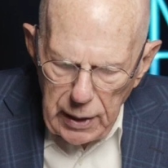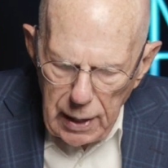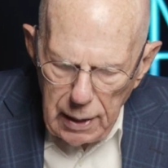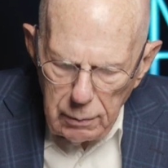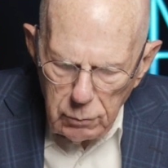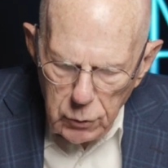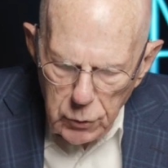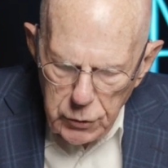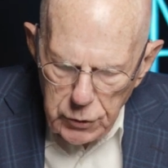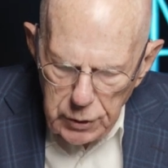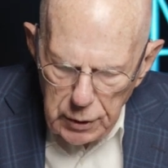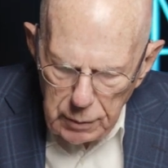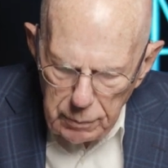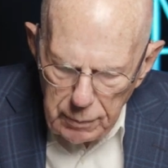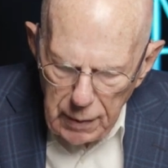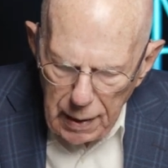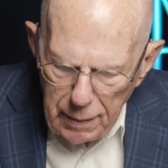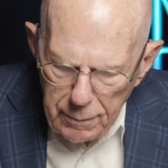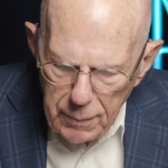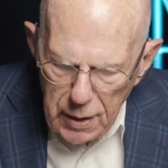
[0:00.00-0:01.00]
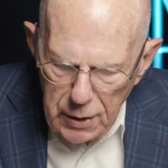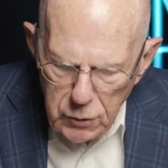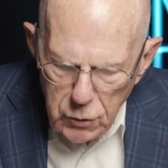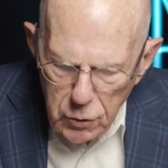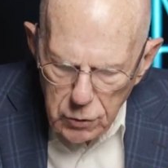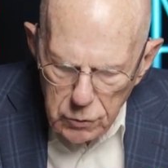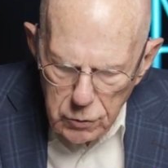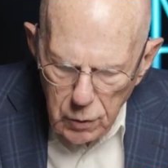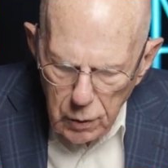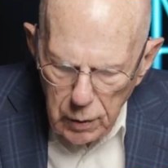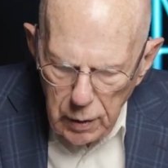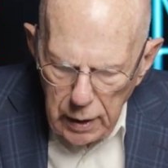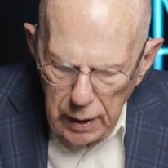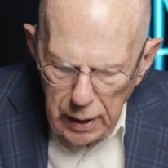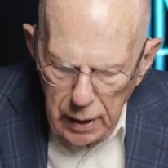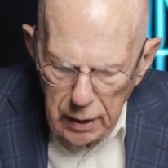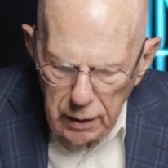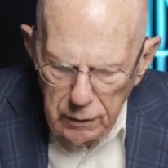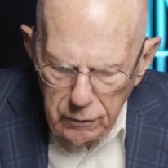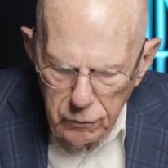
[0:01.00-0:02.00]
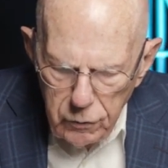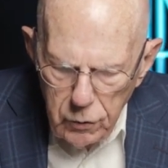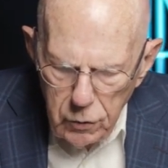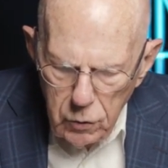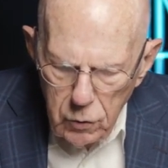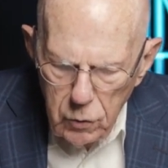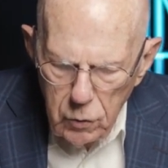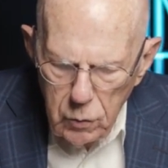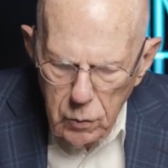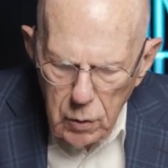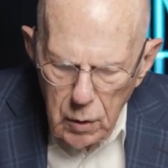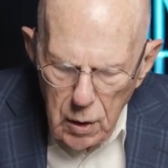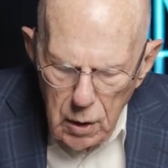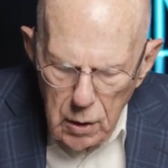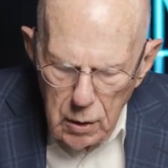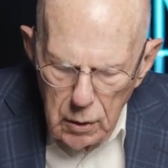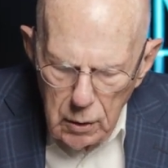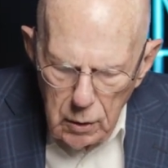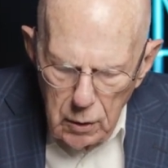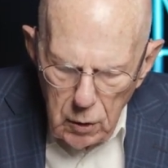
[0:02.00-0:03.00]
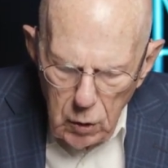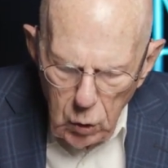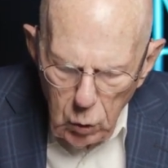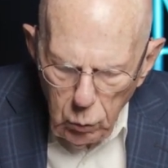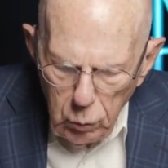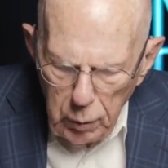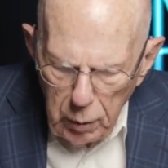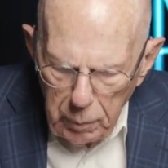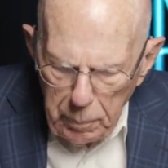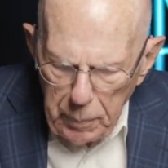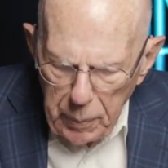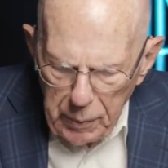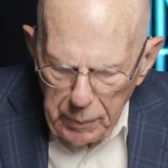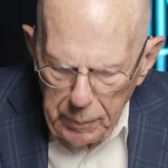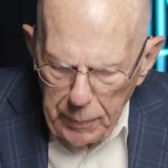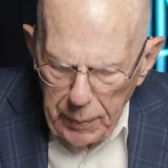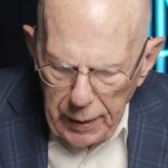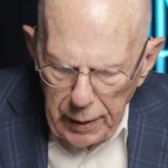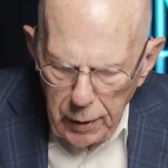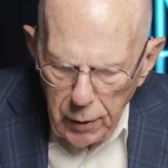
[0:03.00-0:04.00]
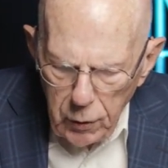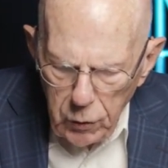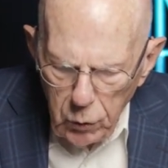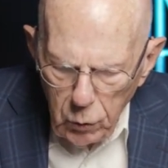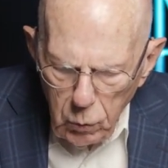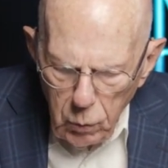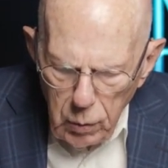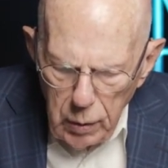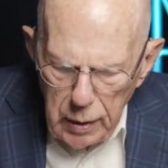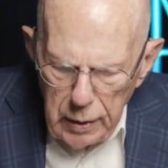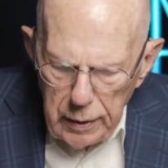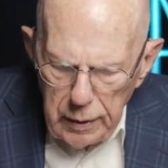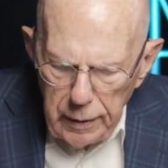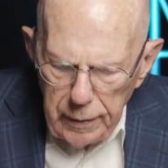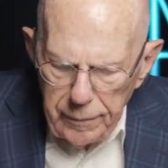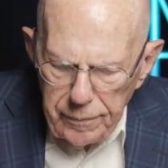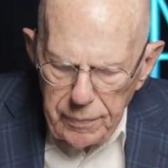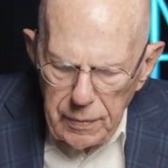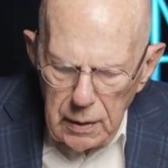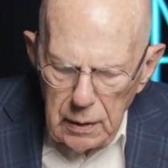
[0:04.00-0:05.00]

I will send my messenger ahead of you who will prepare the way.